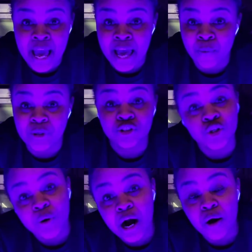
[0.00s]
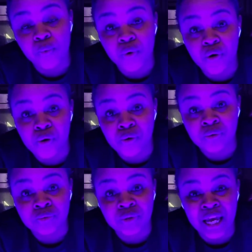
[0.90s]
and we do our role,
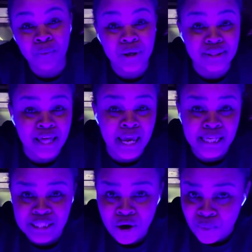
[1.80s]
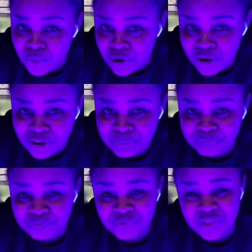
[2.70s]
and when things go wrong,
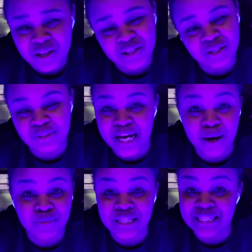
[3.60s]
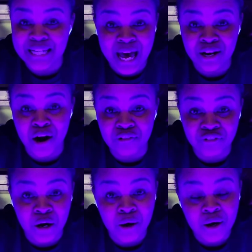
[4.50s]
sometimes it's not our
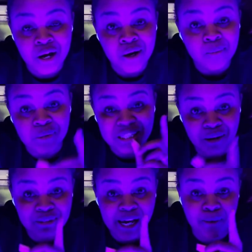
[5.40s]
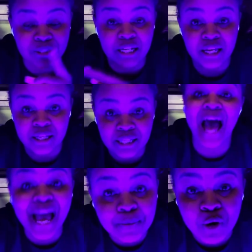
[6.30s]
fault, but sometimes it is.
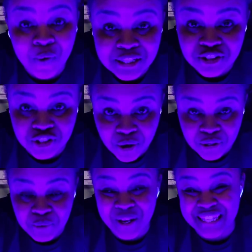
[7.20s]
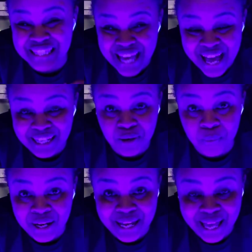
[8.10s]
I am going to show you exactly
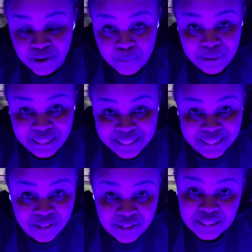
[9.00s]
what accountability looks